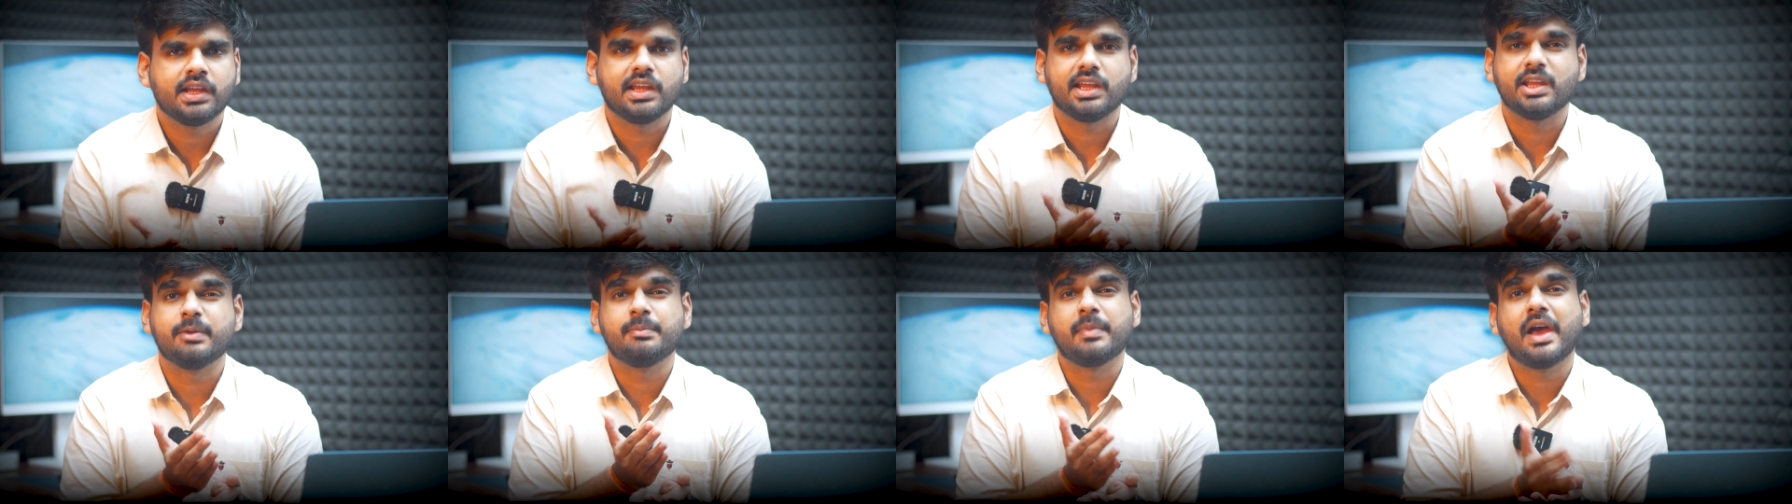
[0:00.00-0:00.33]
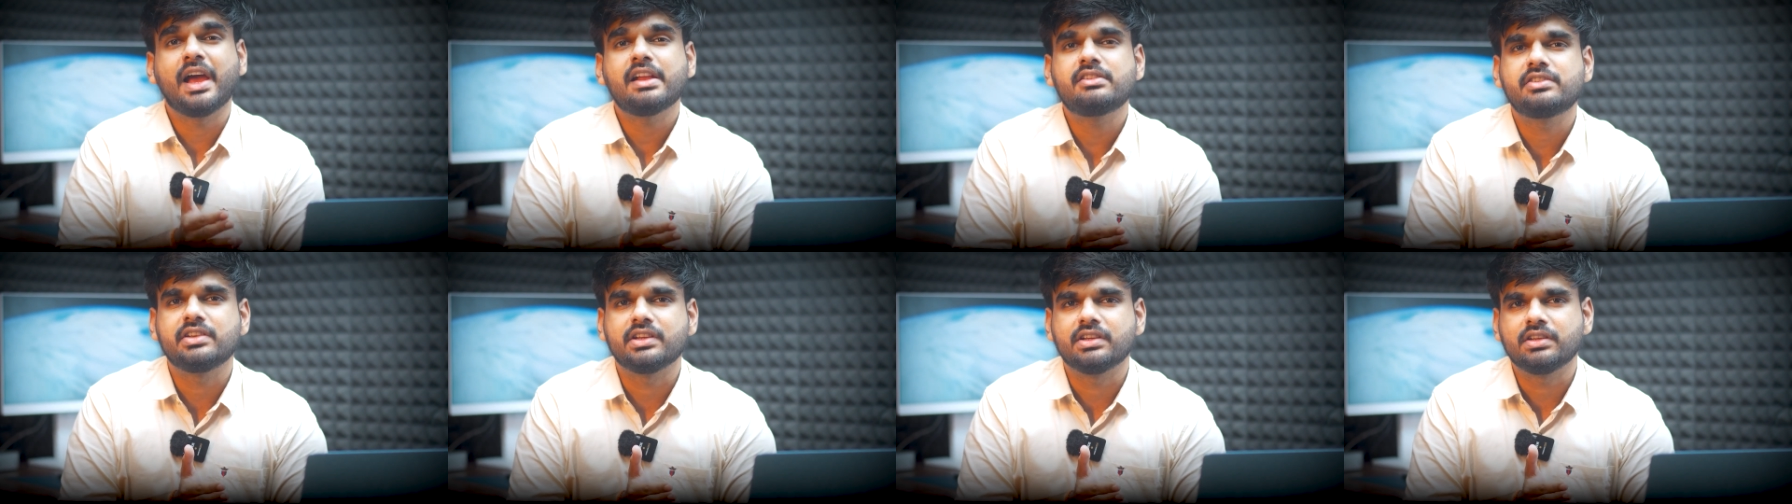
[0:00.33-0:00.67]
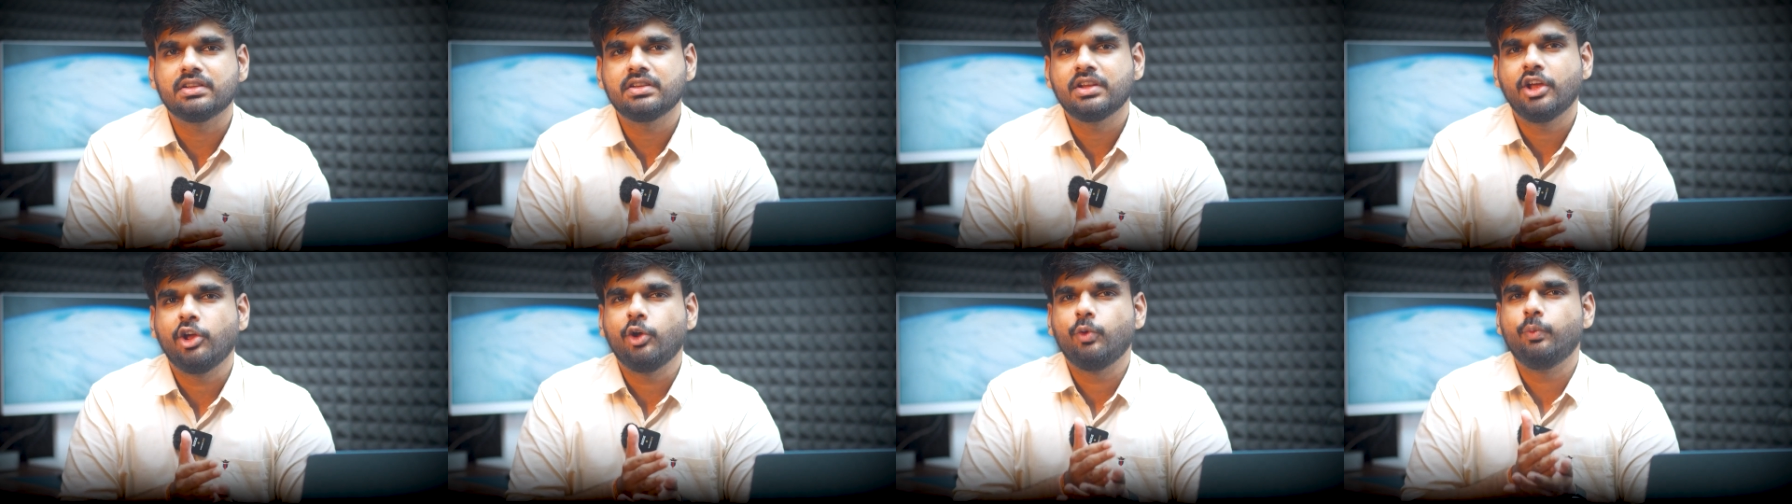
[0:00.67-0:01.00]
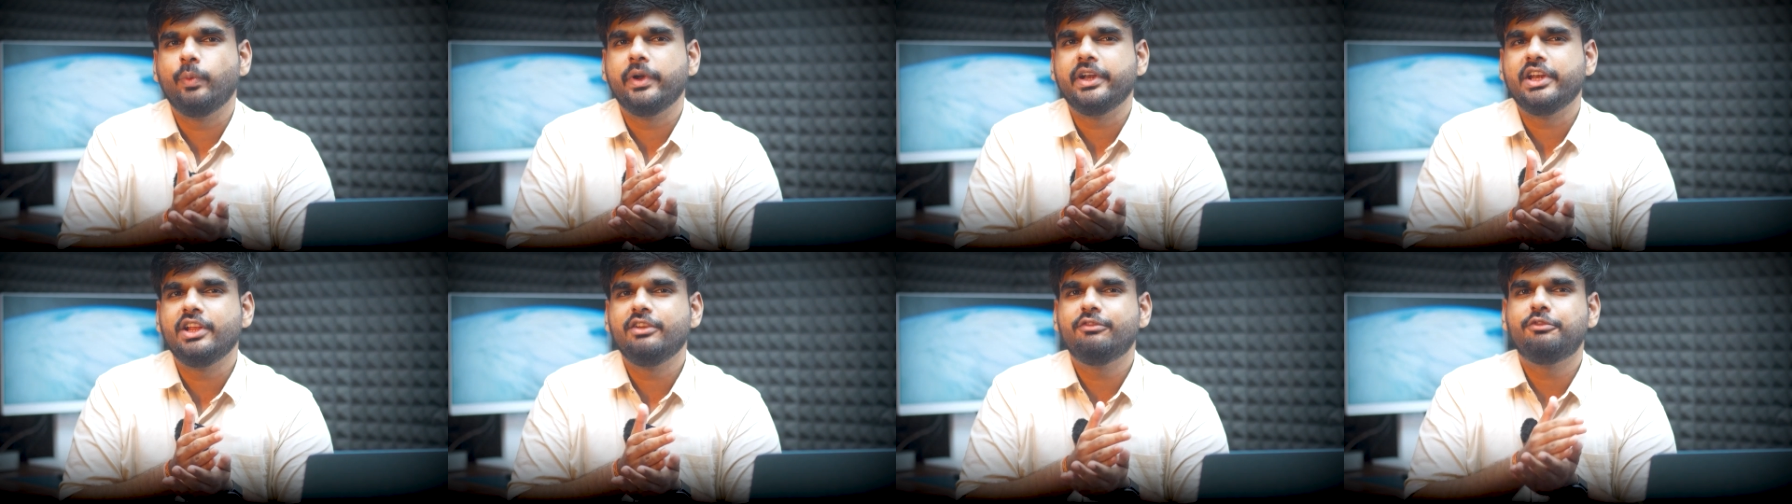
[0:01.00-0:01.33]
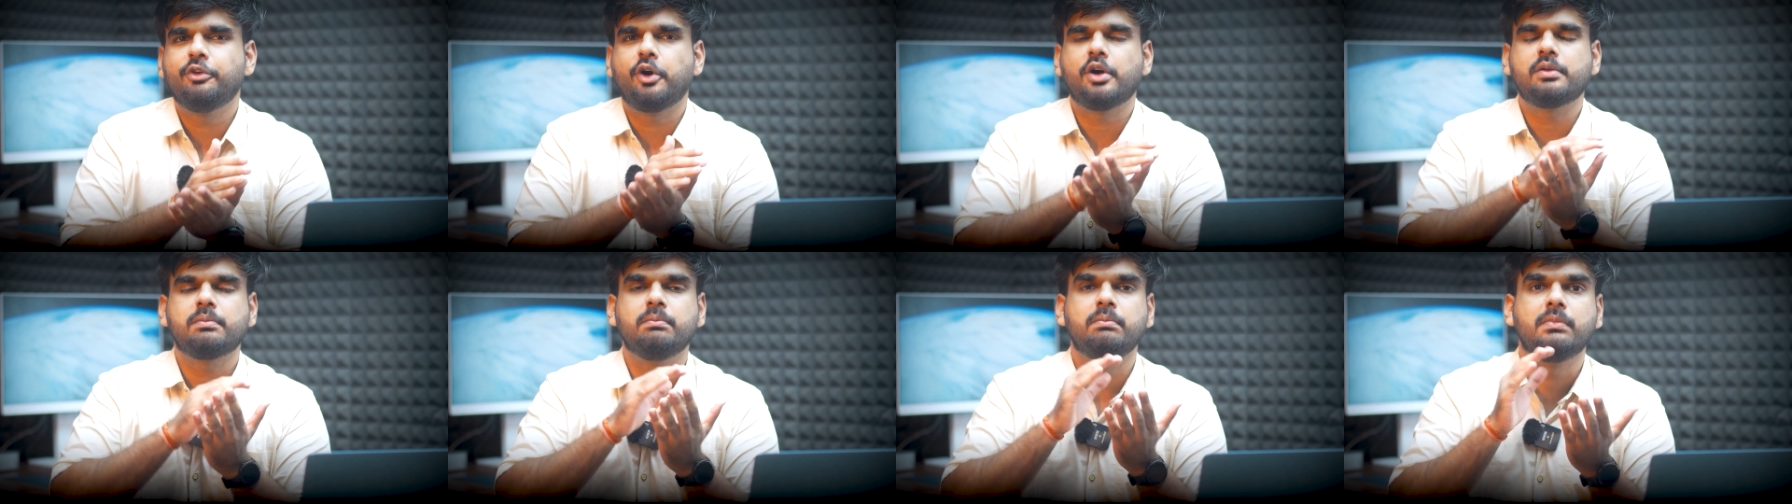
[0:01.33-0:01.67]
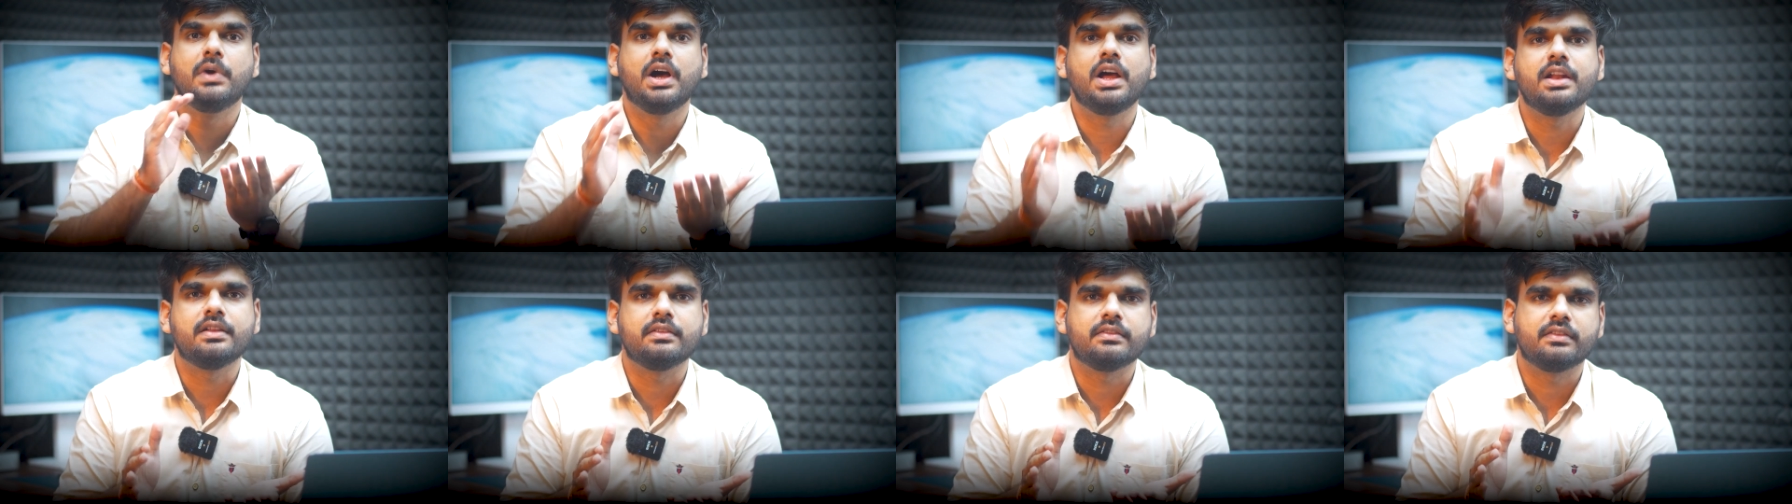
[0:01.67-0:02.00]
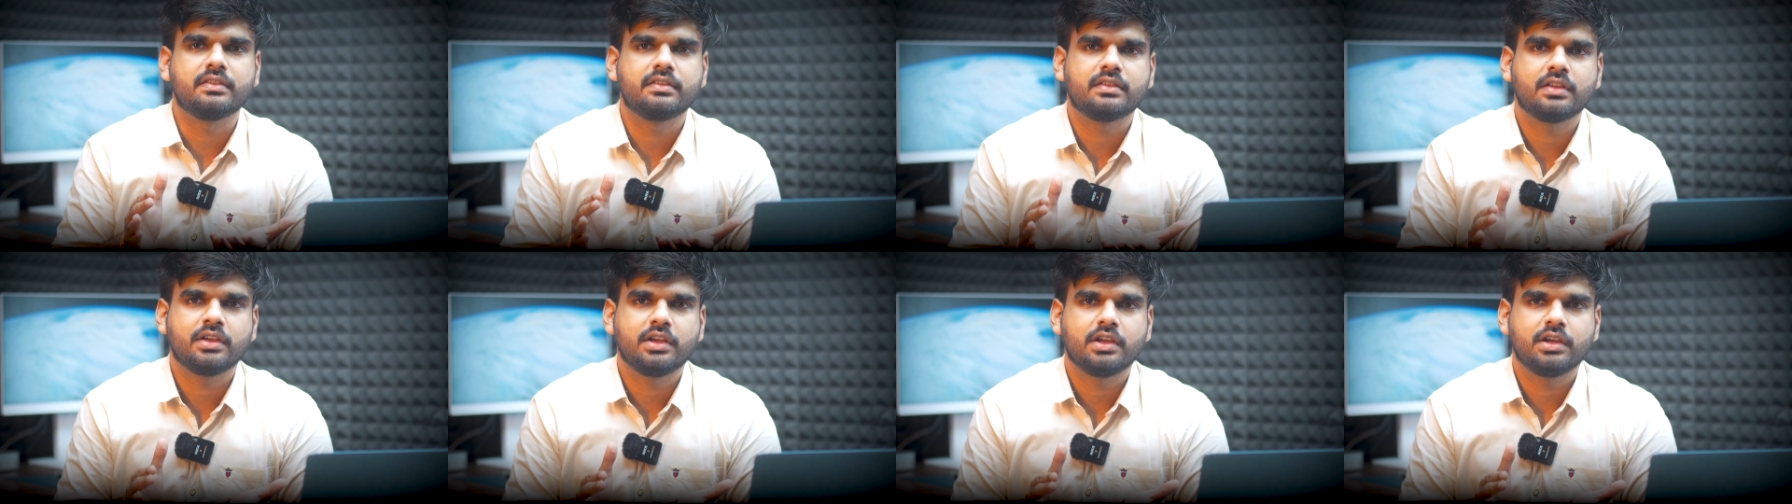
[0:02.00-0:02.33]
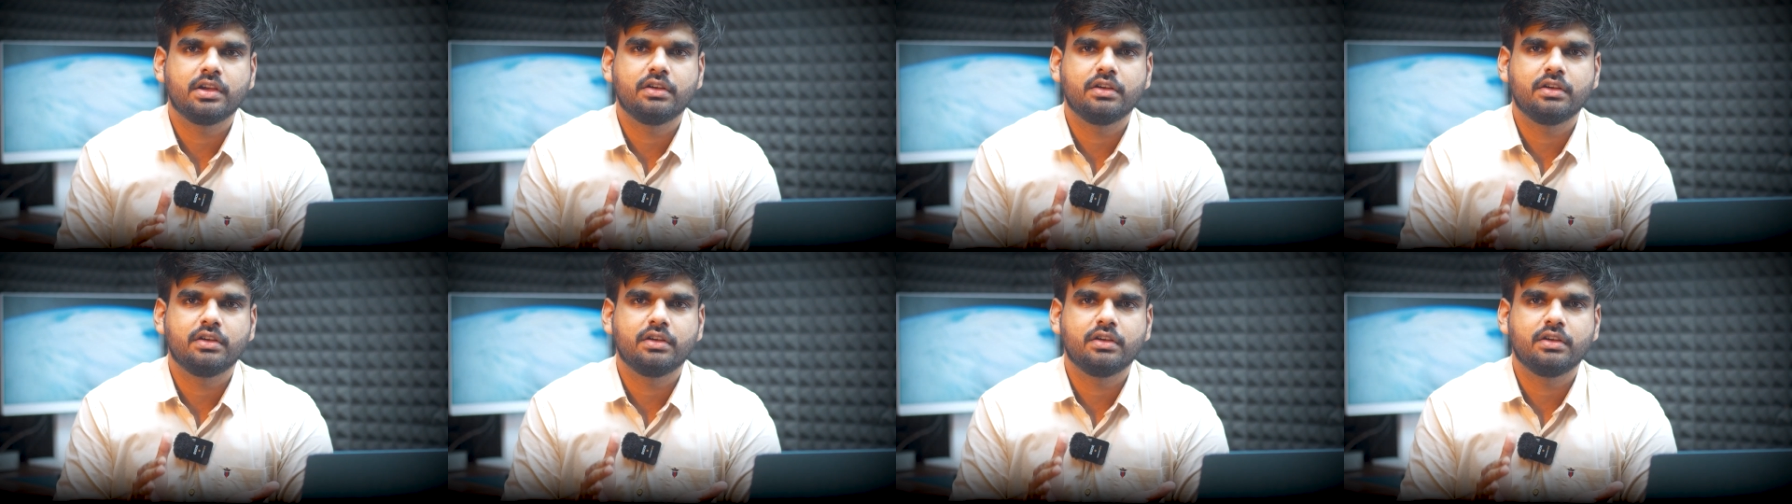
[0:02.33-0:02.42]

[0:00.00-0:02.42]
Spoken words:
Imagine waiting for months